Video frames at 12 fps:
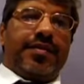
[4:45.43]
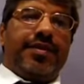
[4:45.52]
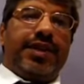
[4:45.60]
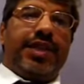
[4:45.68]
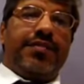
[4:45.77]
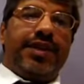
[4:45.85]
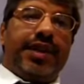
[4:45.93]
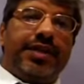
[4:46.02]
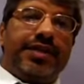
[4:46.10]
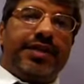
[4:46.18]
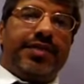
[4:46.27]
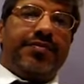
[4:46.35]
Whether we
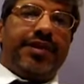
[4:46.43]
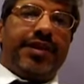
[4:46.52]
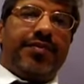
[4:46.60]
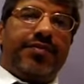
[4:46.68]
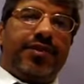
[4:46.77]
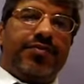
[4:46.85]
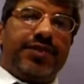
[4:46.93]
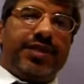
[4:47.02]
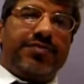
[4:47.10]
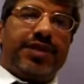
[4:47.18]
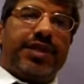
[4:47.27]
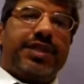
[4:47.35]
identify from
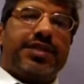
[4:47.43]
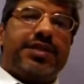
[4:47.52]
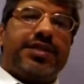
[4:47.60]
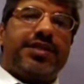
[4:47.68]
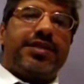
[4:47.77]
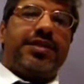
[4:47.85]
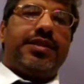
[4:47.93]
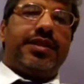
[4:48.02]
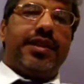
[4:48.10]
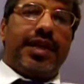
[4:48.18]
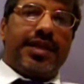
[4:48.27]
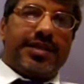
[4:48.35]
which workstation
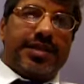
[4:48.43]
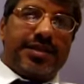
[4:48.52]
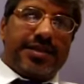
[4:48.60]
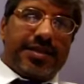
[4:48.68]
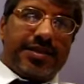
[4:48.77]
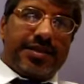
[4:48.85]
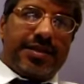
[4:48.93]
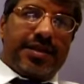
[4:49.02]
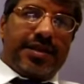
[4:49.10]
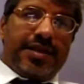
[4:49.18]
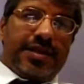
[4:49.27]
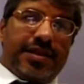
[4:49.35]
the access is
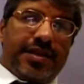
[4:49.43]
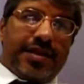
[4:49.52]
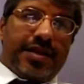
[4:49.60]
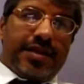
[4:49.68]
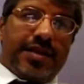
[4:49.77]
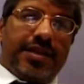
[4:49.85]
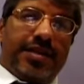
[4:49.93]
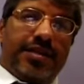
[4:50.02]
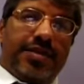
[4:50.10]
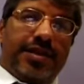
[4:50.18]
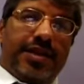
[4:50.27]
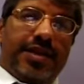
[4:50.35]

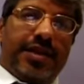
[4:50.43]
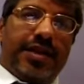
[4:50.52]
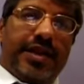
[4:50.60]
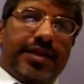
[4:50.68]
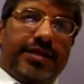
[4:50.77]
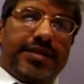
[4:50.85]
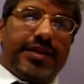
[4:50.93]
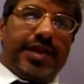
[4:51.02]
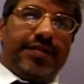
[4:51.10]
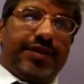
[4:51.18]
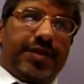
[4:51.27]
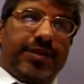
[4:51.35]
done in a LAN
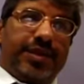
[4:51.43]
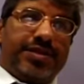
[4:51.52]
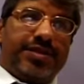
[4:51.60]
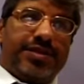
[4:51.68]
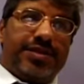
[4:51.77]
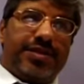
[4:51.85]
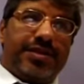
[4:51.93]
environment.